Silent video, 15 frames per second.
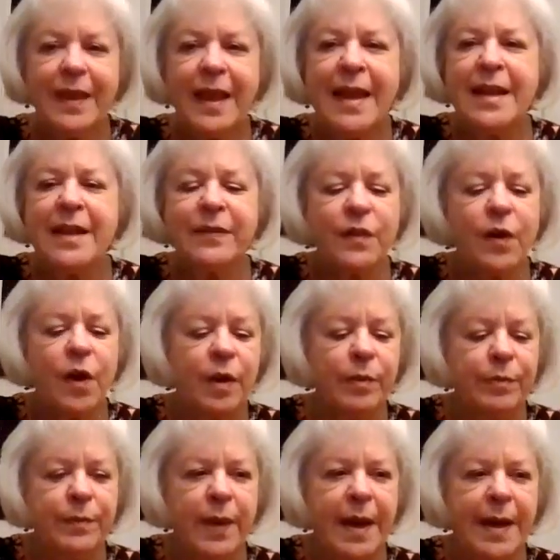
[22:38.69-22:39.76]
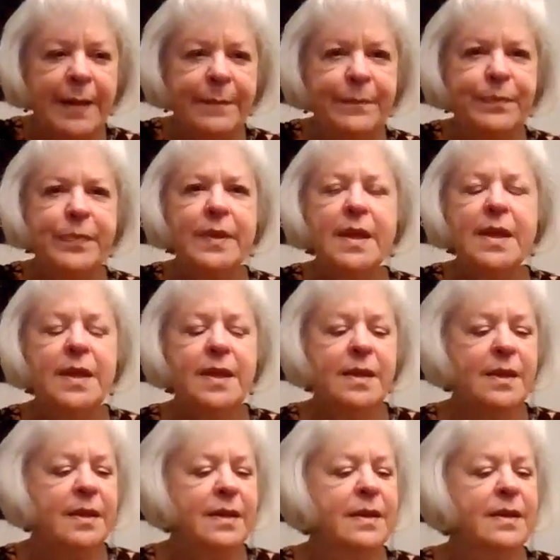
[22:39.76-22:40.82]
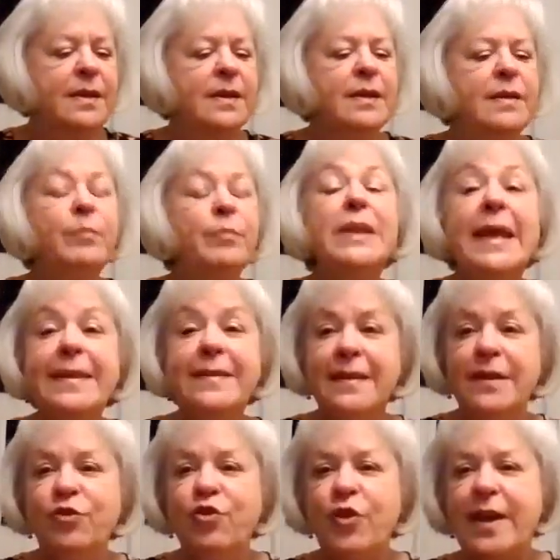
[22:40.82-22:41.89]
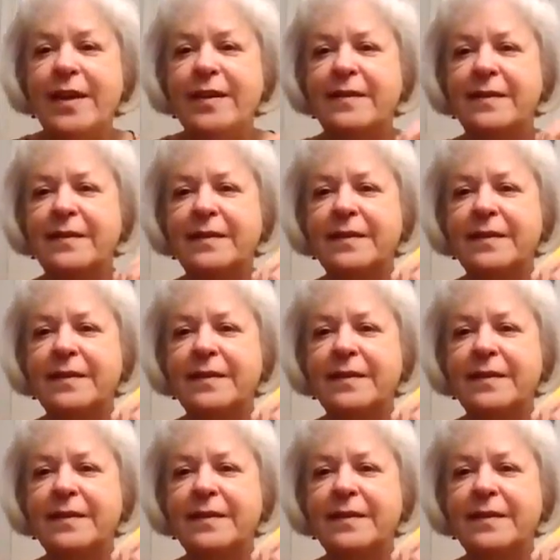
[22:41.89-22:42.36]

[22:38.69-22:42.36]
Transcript: and it's called um, Place and Trace.